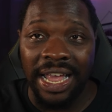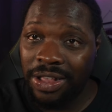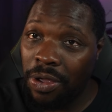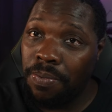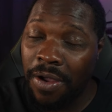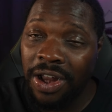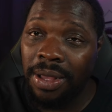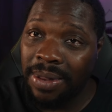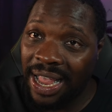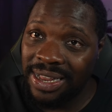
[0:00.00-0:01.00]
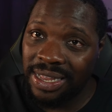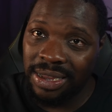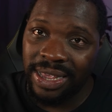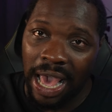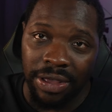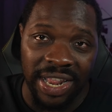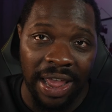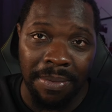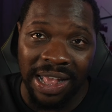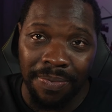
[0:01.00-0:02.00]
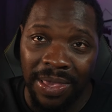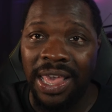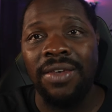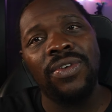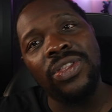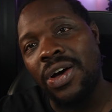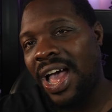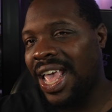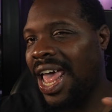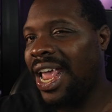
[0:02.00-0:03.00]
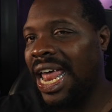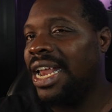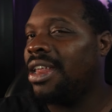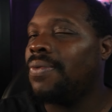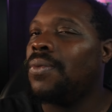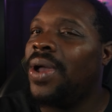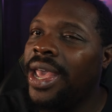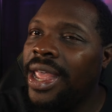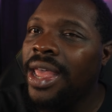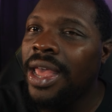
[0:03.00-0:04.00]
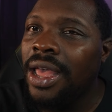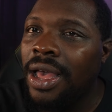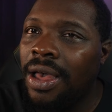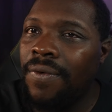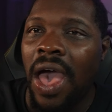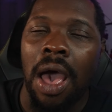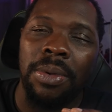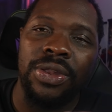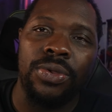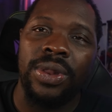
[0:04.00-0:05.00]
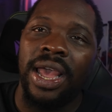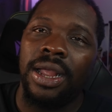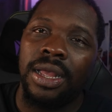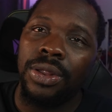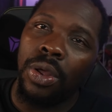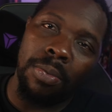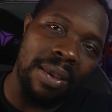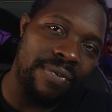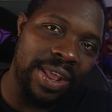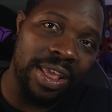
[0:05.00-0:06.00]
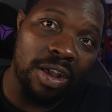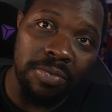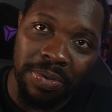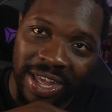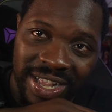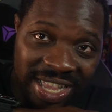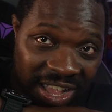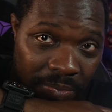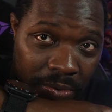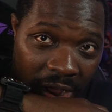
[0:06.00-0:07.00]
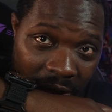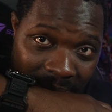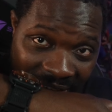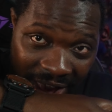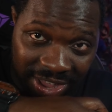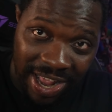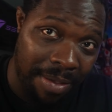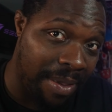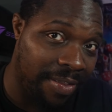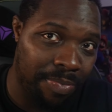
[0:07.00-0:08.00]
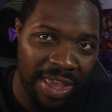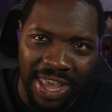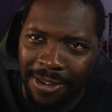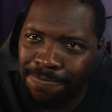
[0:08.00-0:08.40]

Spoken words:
So it brought up like calculating my speed, even though I kind of got a different way of how I'm gonna do that on my videos, but this brought up calculating my speed.